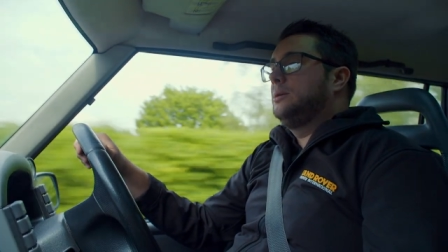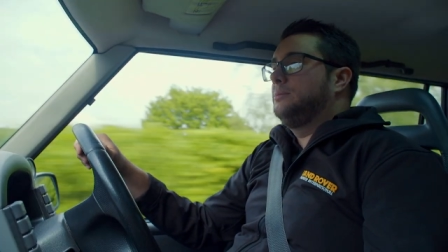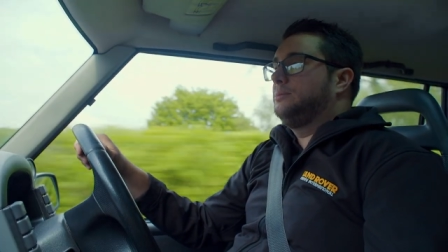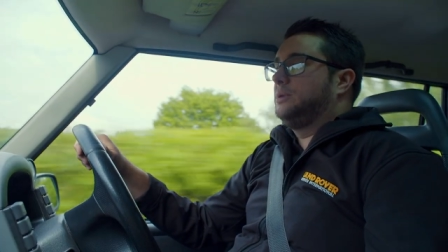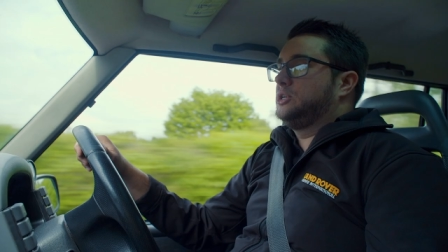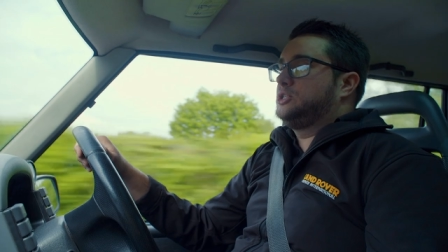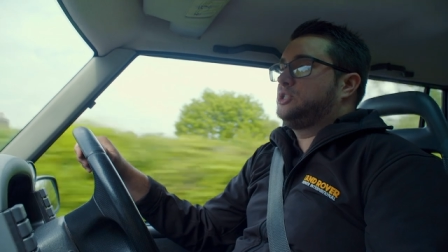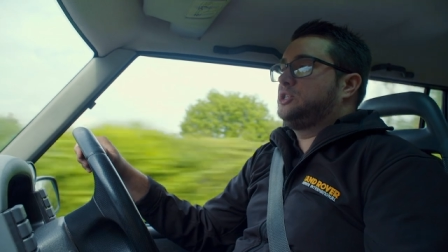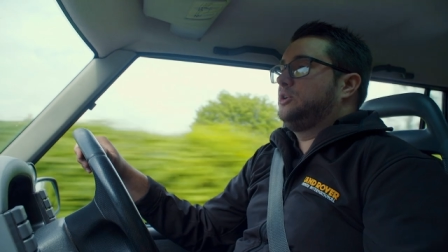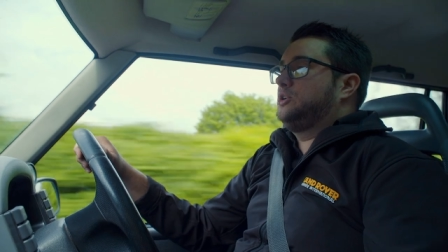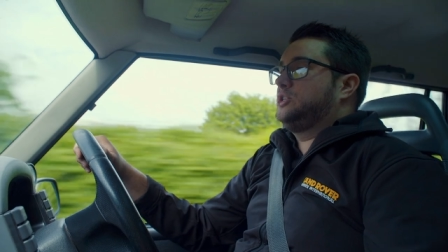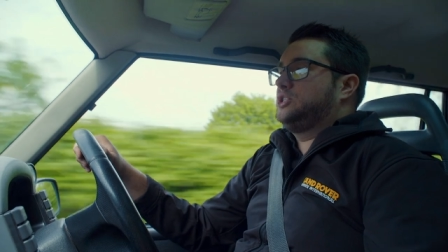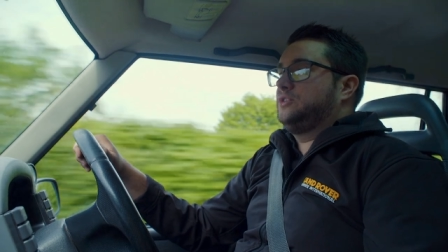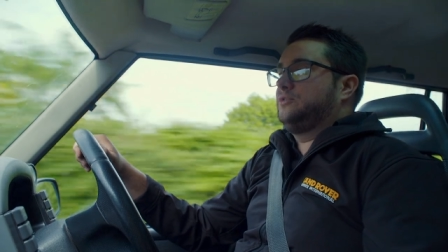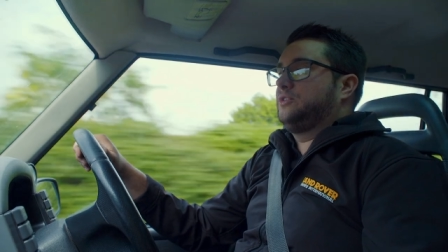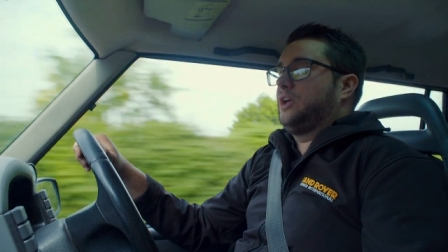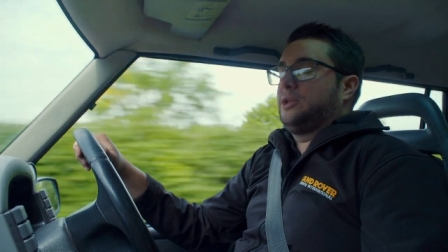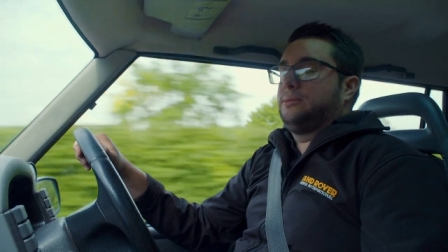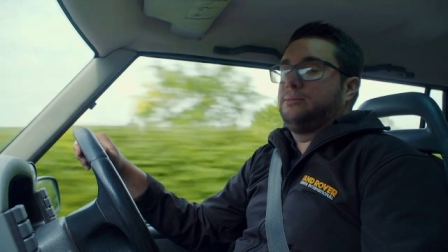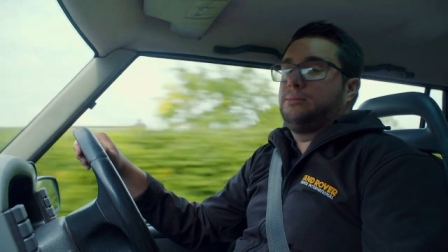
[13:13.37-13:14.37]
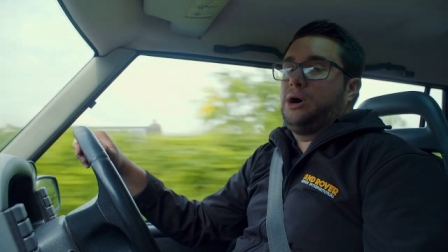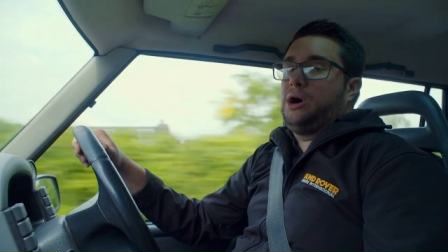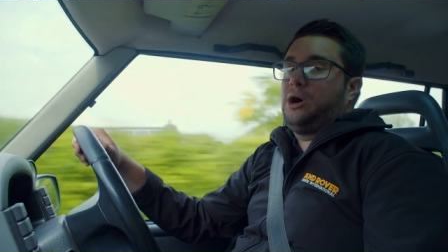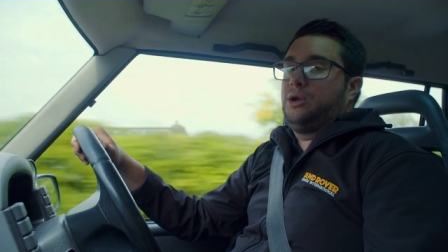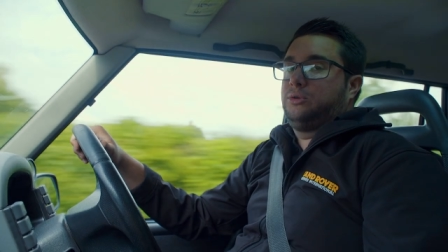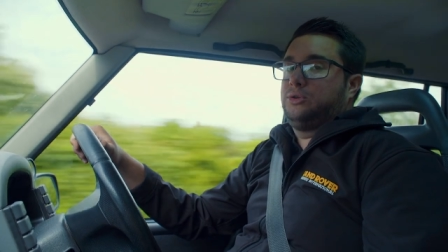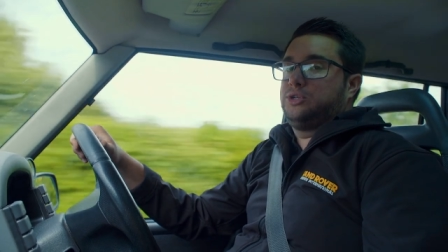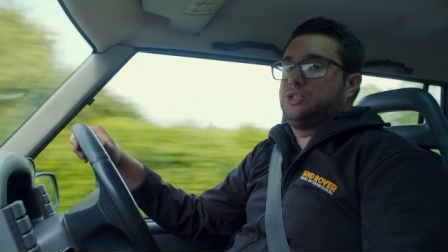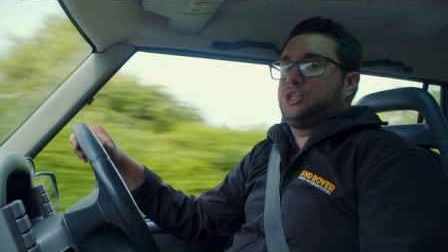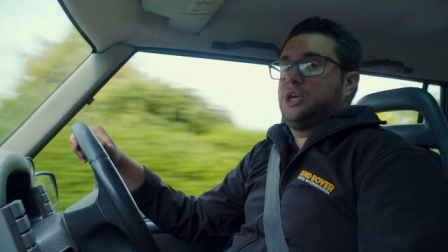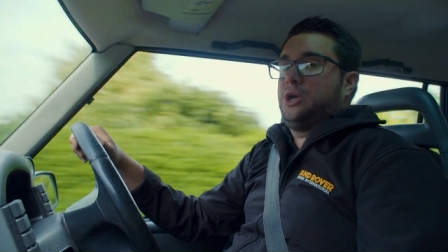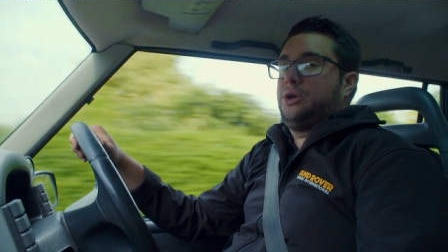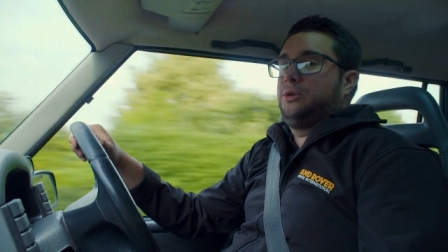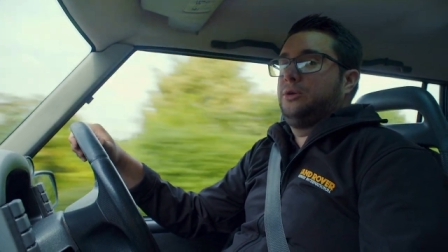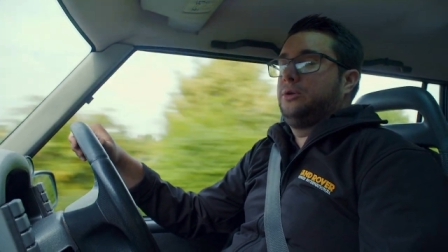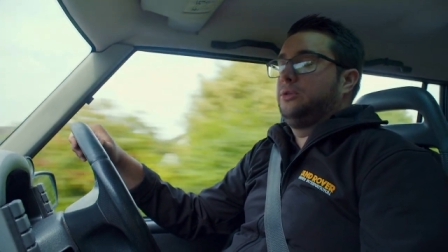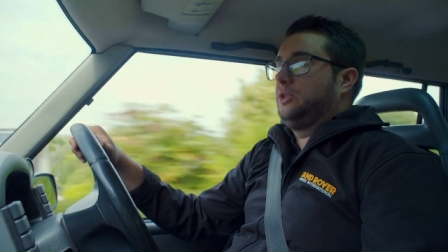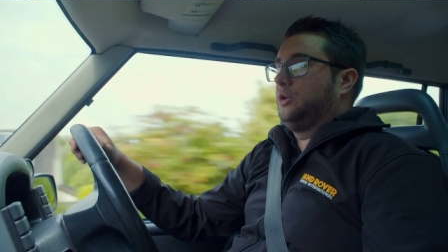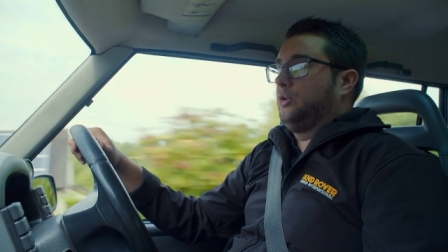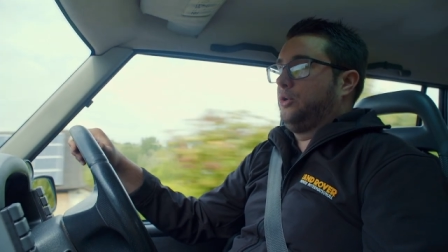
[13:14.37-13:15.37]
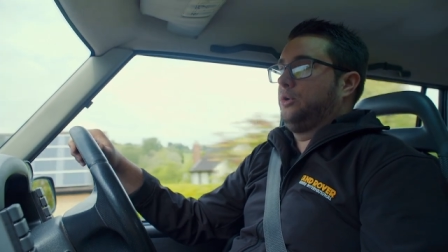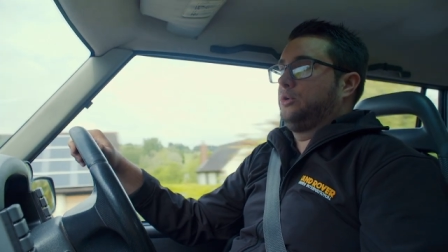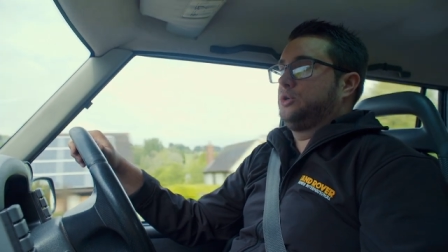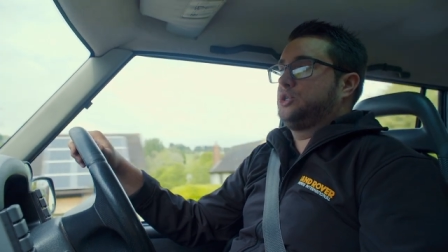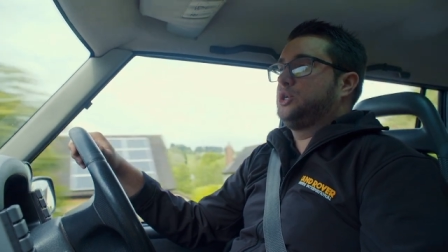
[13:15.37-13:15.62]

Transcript: but as soon as you've done a mile or so, the oil